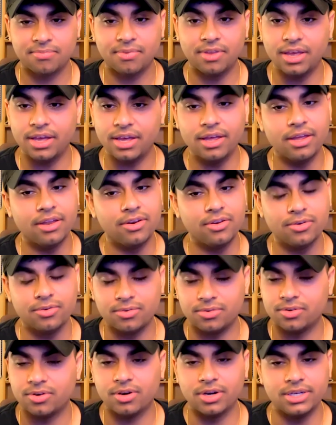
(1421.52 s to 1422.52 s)
Yeah,
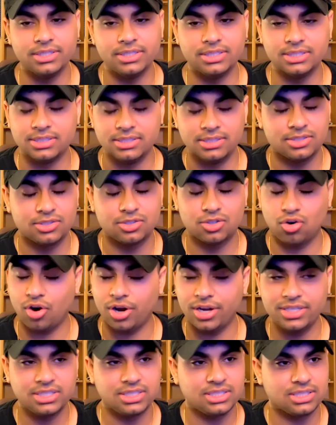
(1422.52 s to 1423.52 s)
dude, craziness.
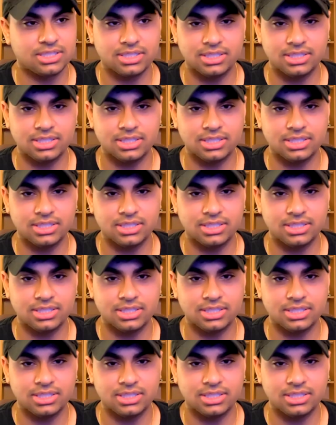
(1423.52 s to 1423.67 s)
I was